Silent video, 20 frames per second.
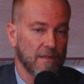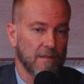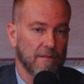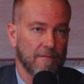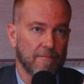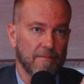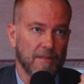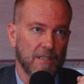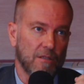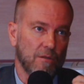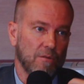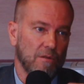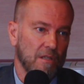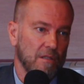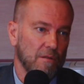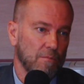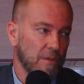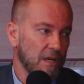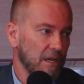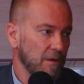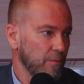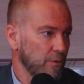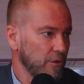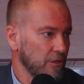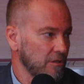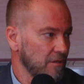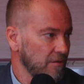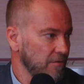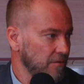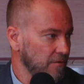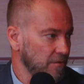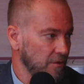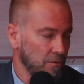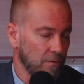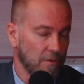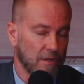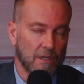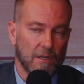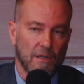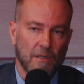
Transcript: in my point of view.